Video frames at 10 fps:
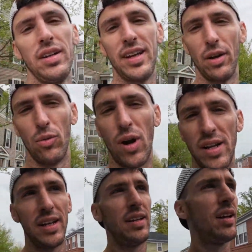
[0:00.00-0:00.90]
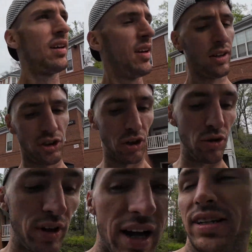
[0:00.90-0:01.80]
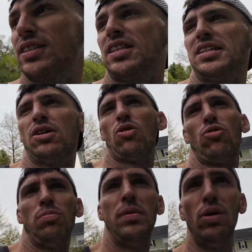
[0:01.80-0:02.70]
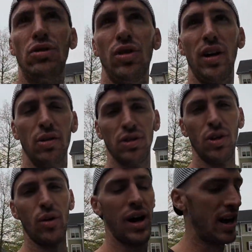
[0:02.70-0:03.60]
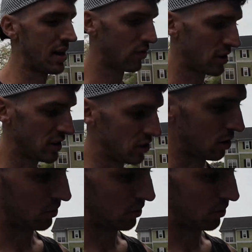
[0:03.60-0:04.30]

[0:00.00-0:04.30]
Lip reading: get a run in, show you guys the Old Mill Trail. So I have run this trail